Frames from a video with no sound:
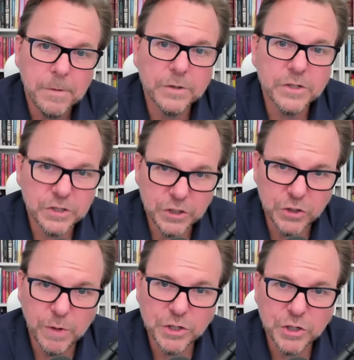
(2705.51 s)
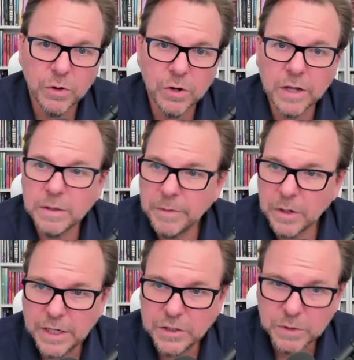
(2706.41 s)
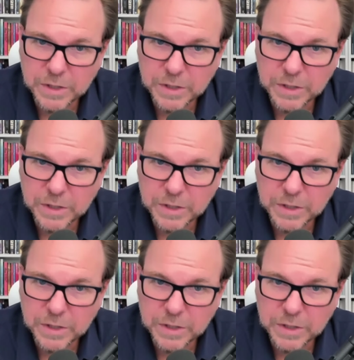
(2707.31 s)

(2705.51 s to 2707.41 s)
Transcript: There's a situation going on in the Middle East.